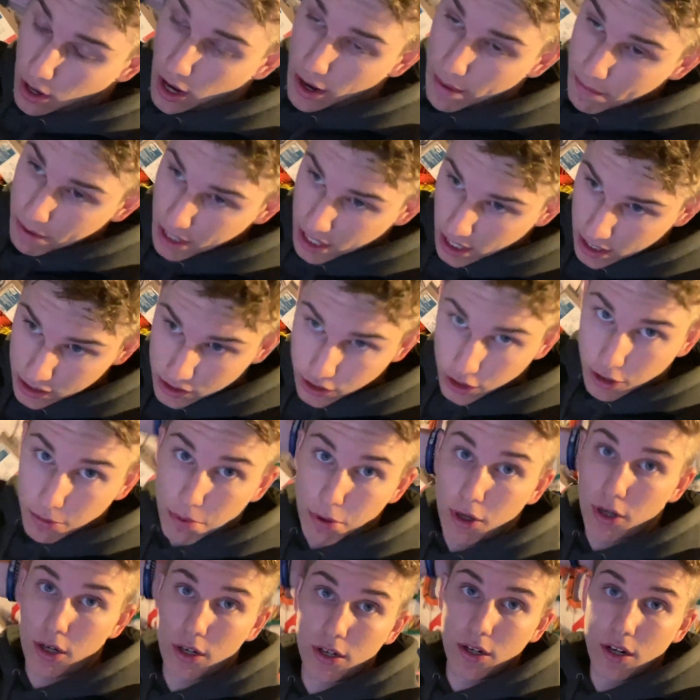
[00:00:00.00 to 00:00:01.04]
I mean, I took
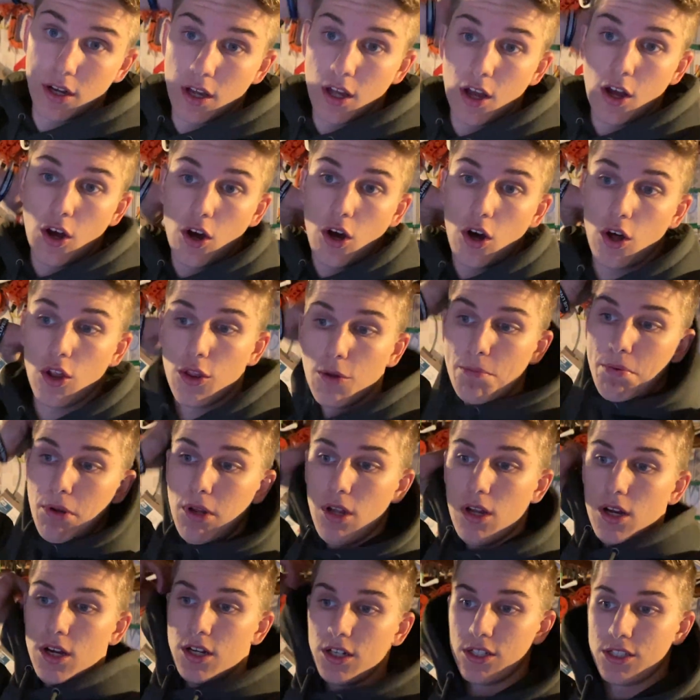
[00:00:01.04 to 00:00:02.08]
apart all the
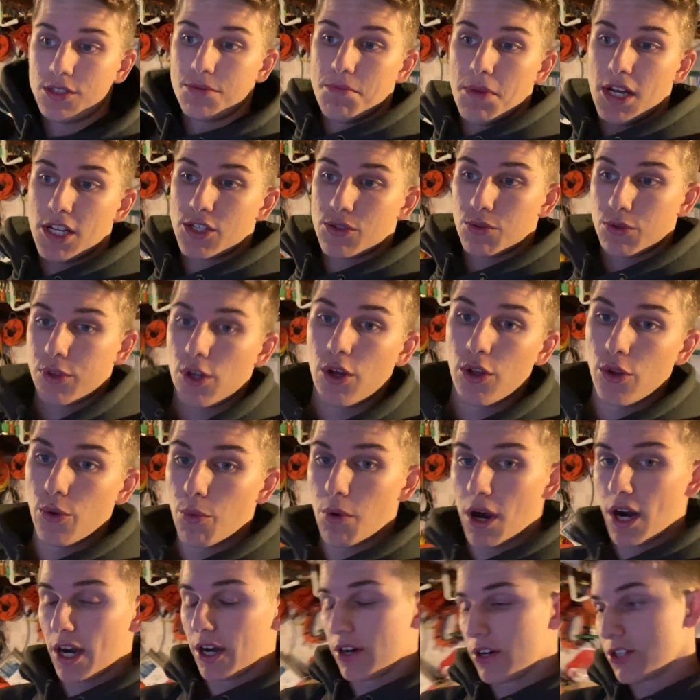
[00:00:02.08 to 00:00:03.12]
plugs, messed with all the
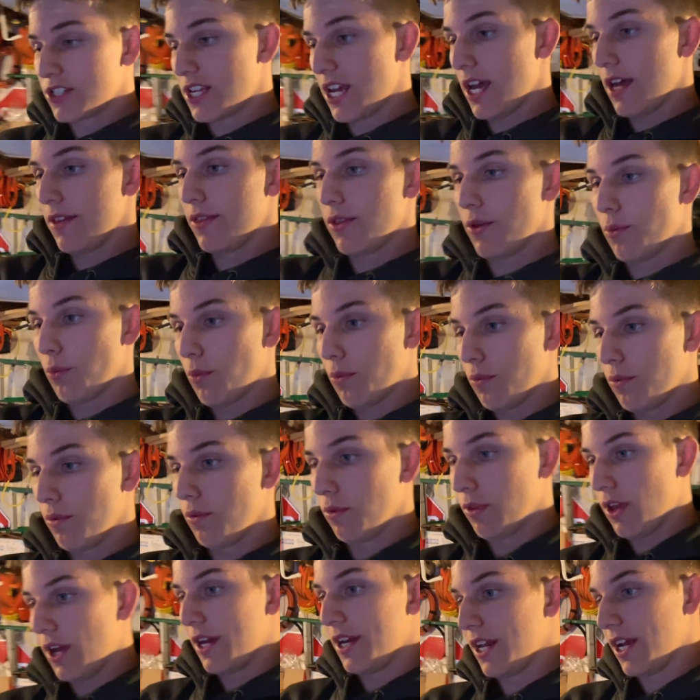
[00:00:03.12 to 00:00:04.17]
wires, had the
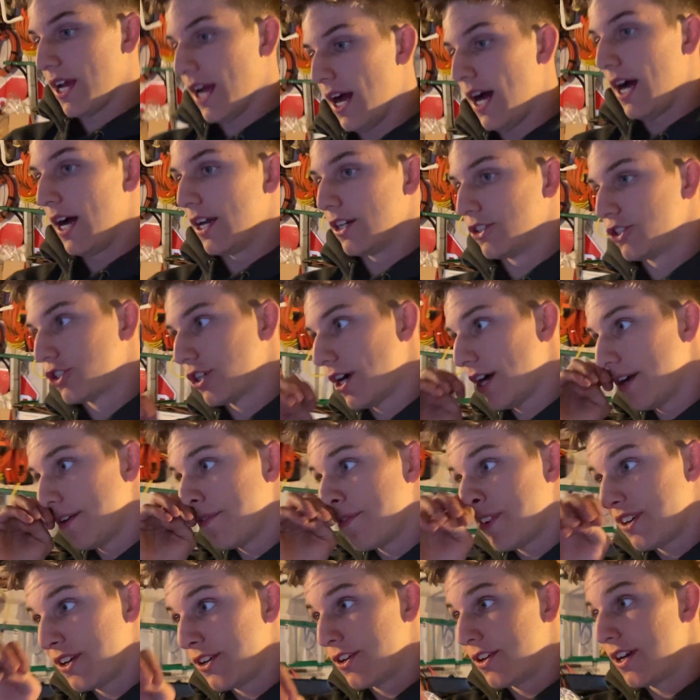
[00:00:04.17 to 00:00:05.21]
lighting on, trying to
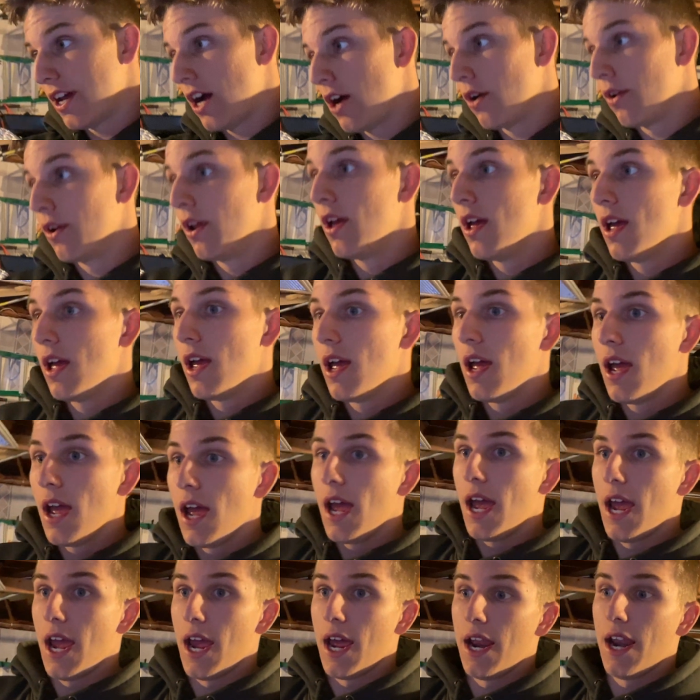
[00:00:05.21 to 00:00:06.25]
figure it out,
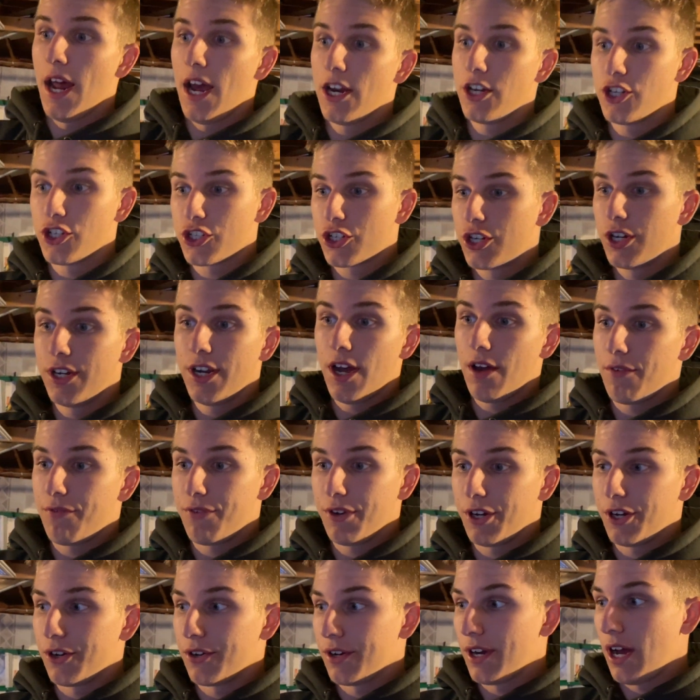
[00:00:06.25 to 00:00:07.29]
and I just could not
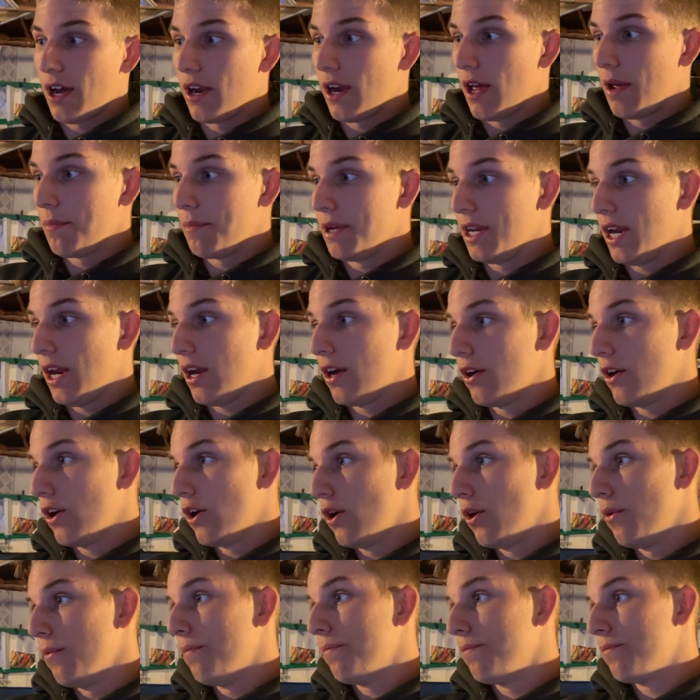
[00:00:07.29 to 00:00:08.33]
figure it out. I mean, I don't
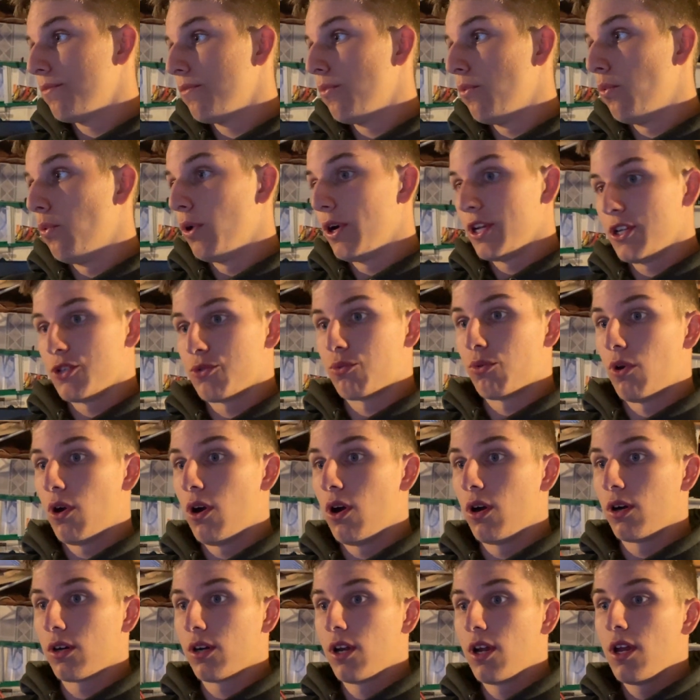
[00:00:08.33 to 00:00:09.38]
know what is
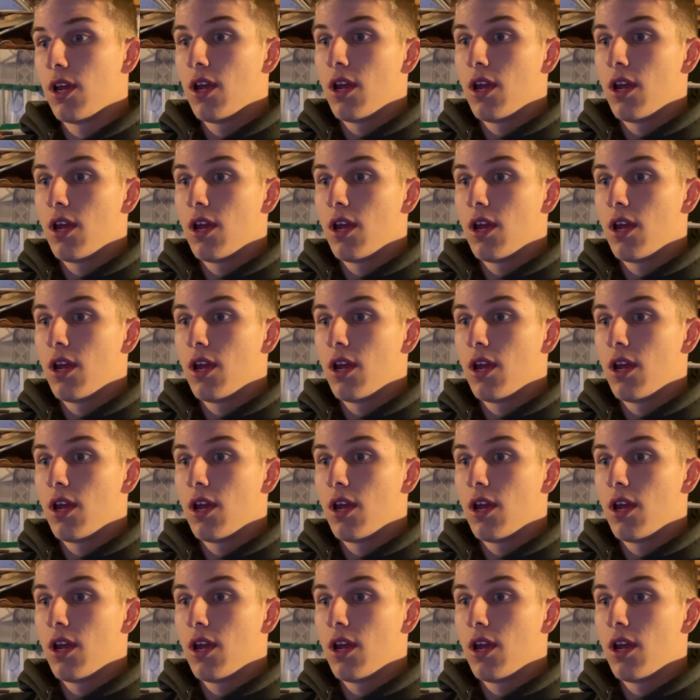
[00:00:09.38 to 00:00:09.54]
wrong.